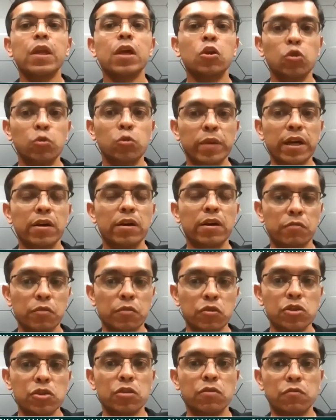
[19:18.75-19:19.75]
you being a
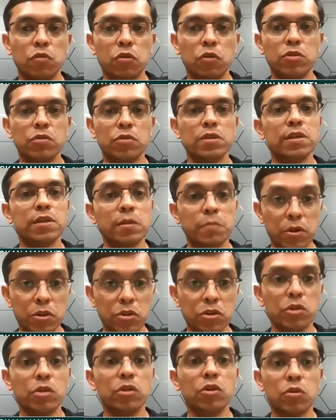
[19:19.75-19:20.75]
refugee, of course, you're still
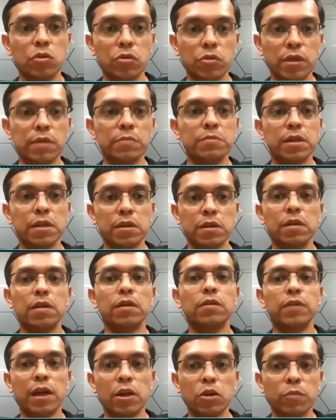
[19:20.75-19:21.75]
pursuing your dreams and
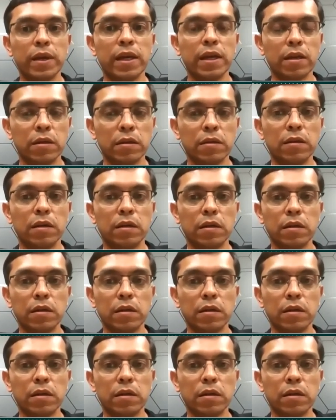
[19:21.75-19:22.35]
trying to make it